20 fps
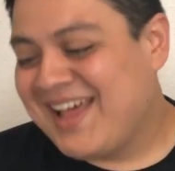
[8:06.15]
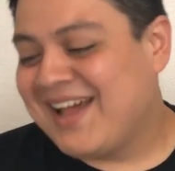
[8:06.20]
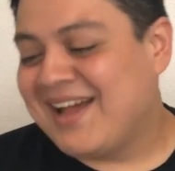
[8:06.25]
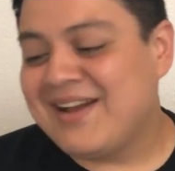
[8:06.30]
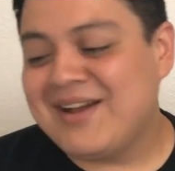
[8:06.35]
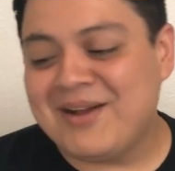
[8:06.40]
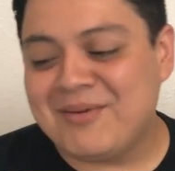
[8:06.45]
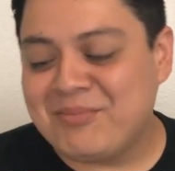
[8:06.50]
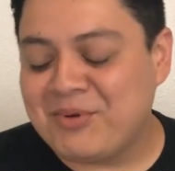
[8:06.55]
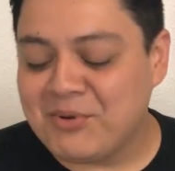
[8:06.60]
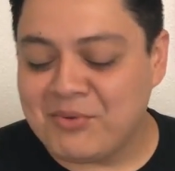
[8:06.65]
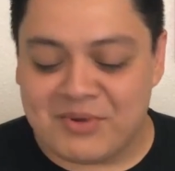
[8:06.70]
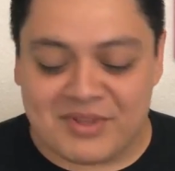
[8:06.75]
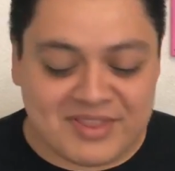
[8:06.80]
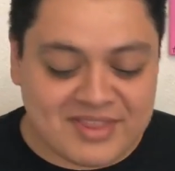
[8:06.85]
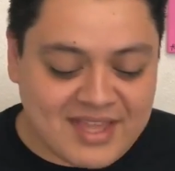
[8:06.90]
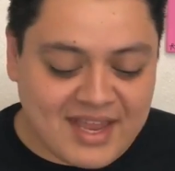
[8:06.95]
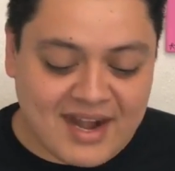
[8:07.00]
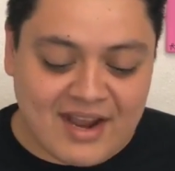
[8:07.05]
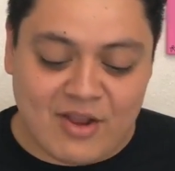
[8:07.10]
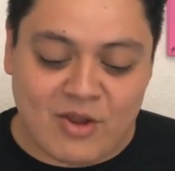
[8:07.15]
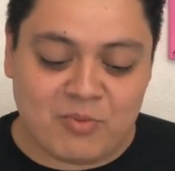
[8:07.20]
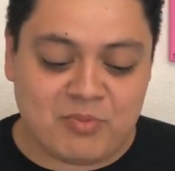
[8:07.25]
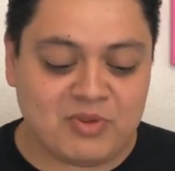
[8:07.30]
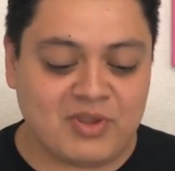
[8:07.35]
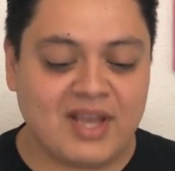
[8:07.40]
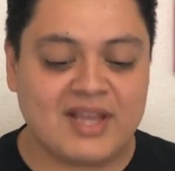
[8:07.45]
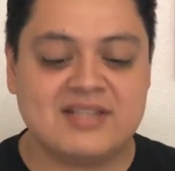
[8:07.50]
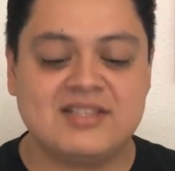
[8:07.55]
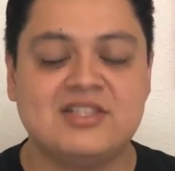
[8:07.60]
But with that, I hope
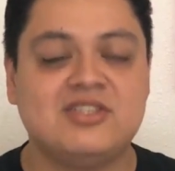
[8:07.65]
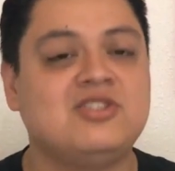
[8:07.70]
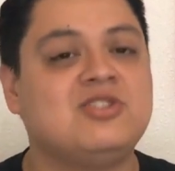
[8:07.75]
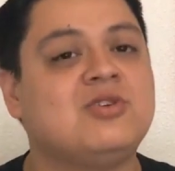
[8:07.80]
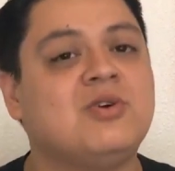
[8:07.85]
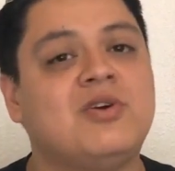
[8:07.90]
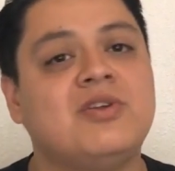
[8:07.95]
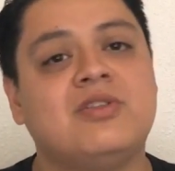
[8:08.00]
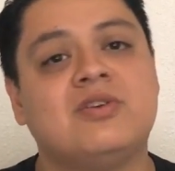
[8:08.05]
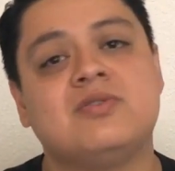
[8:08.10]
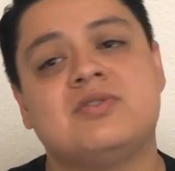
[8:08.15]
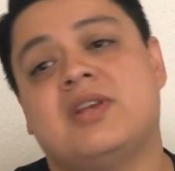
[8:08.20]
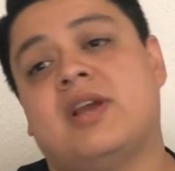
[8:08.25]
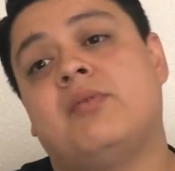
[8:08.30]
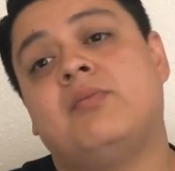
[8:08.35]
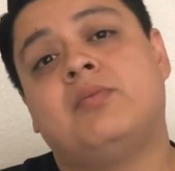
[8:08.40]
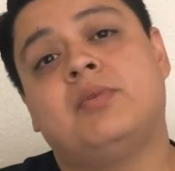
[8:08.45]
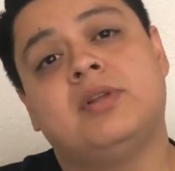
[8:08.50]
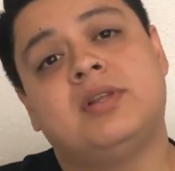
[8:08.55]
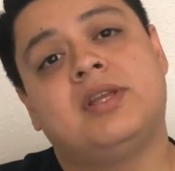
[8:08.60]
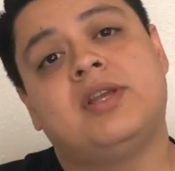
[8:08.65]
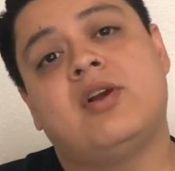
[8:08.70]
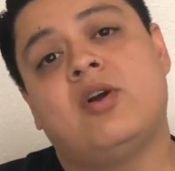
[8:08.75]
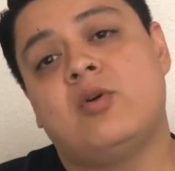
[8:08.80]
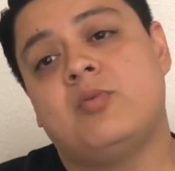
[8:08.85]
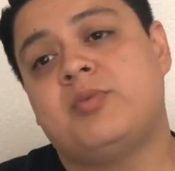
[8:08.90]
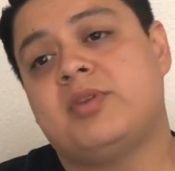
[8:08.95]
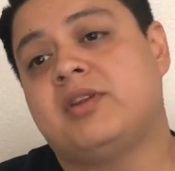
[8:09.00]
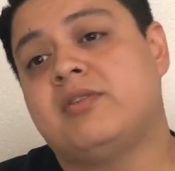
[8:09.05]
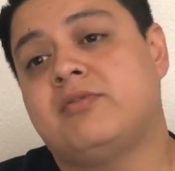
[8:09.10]
you guys enjoy those. I really
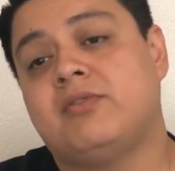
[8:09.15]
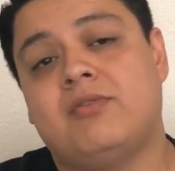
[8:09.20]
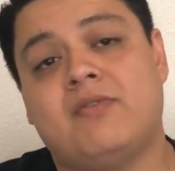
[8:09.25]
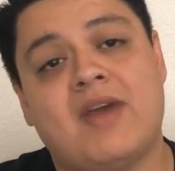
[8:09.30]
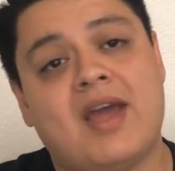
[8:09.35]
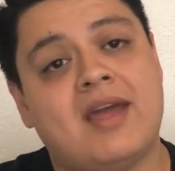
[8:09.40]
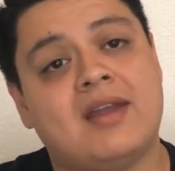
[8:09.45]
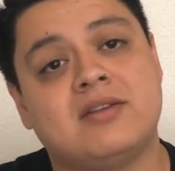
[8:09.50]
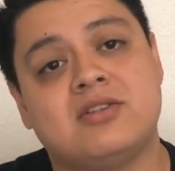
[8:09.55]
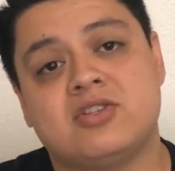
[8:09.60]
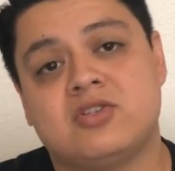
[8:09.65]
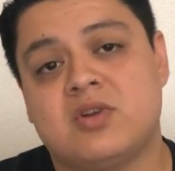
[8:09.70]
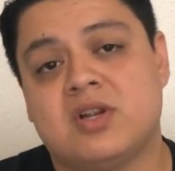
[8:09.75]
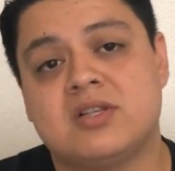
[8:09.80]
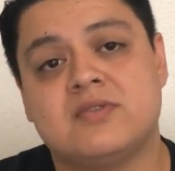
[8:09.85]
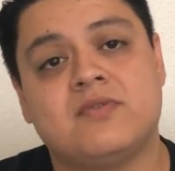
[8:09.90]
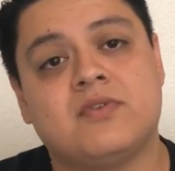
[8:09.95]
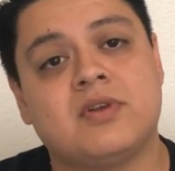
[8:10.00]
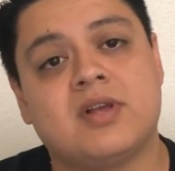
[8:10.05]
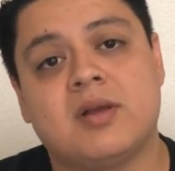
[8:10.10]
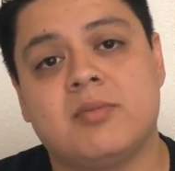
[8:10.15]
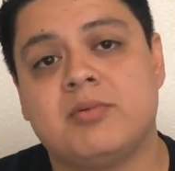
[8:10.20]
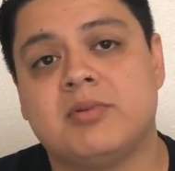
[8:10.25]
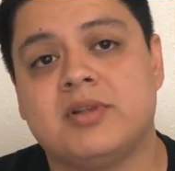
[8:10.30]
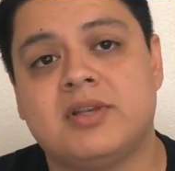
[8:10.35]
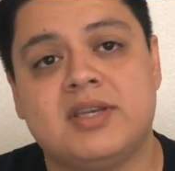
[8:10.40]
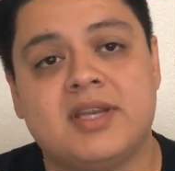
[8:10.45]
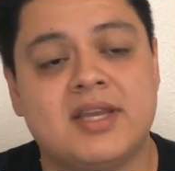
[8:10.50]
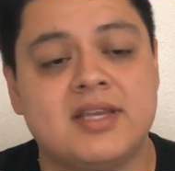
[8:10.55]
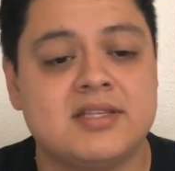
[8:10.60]
hope that if you've had a stressful
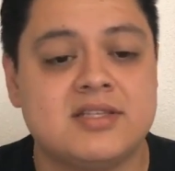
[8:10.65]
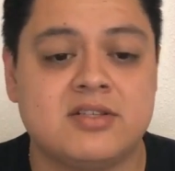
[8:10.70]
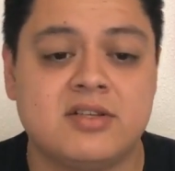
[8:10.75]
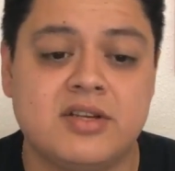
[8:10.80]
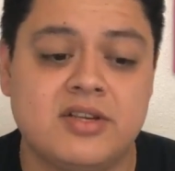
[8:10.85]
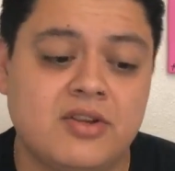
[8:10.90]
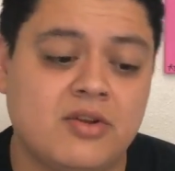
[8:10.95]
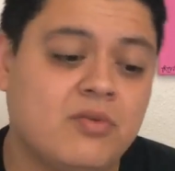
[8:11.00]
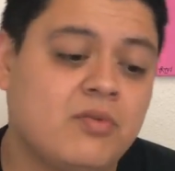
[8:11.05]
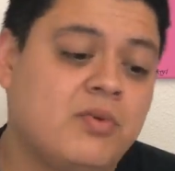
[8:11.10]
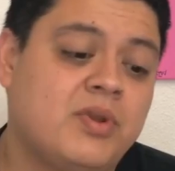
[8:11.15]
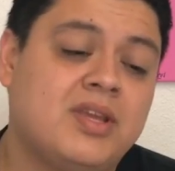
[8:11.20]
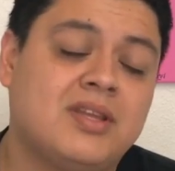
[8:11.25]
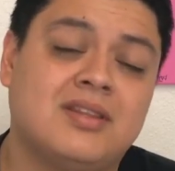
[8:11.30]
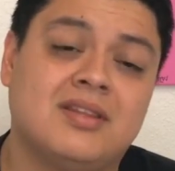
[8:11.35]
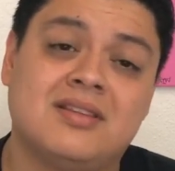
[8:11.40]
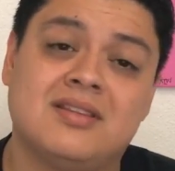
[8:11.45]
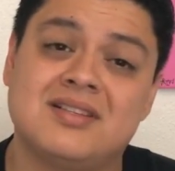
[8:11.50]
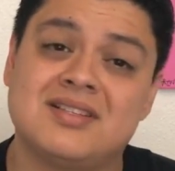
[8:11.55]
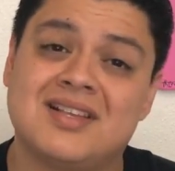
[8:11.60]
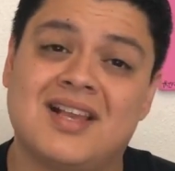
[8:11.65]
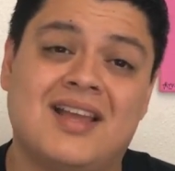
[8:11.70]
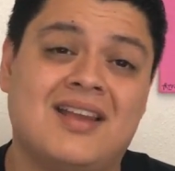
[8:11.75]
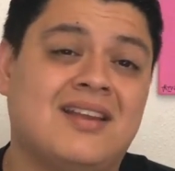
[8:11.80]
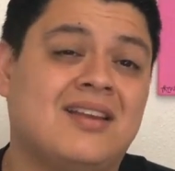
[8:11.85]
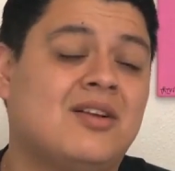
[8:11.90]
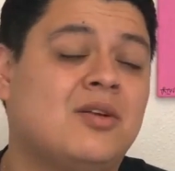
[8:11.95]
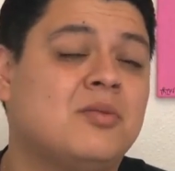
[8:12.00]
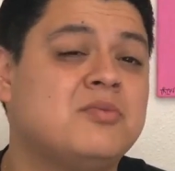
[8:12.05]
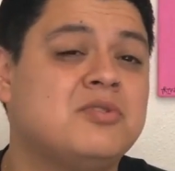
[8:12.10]
couple of days during your week, that this
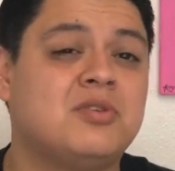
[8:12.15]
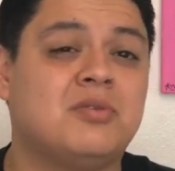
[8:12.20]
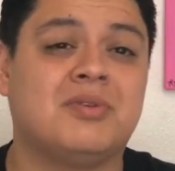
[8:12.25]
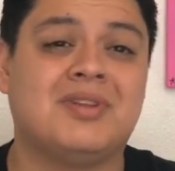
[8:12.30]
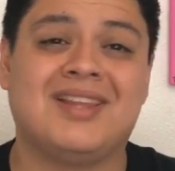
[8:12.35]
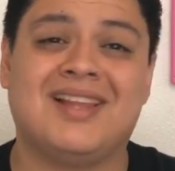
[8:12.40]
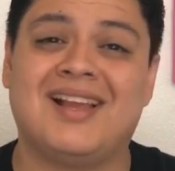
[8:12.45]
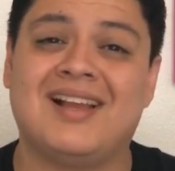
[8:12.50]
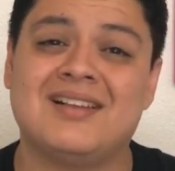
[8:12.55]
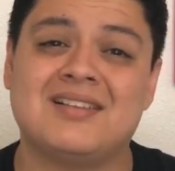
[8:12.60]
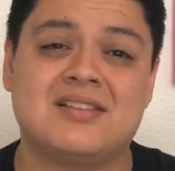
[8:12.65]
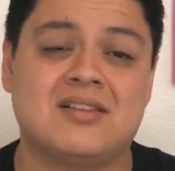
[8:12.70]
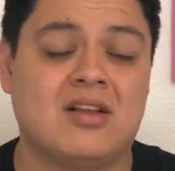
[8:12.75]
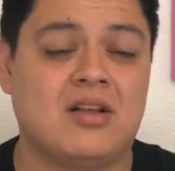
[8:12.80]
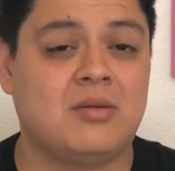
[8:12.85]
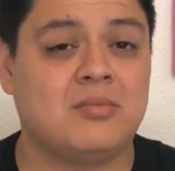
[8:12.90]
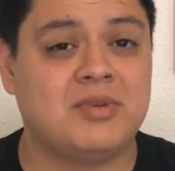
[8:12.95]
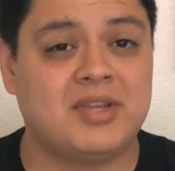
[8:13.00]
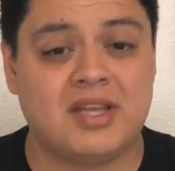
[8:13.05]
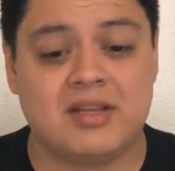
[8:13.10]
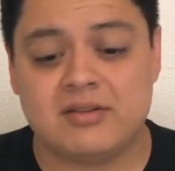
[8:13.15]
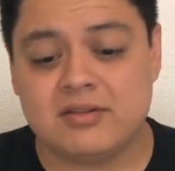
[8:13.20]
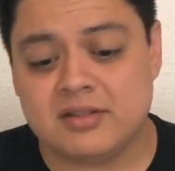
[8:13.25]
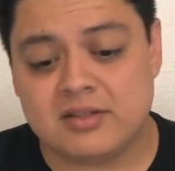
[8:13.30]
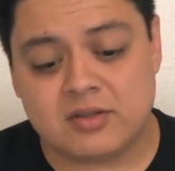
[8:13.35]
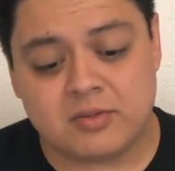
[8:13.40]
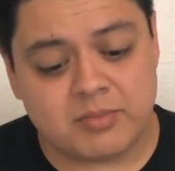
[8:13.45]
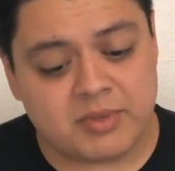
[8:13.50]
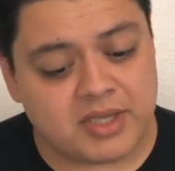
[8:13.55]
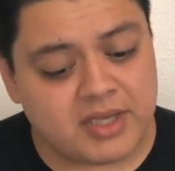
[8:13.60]
kind of helps you relax, calm down a
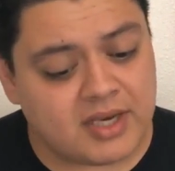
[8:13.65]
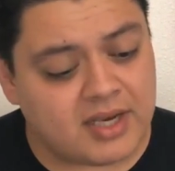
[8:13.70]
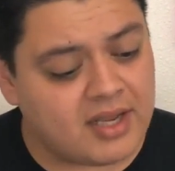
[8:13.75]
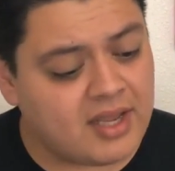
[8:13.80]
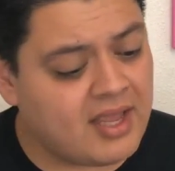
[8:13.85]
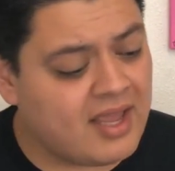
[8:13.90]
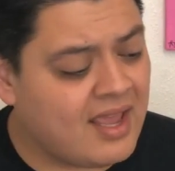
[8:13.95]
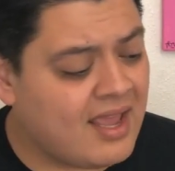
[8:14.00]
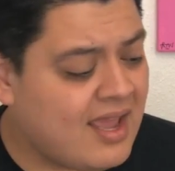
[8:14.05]
little bit.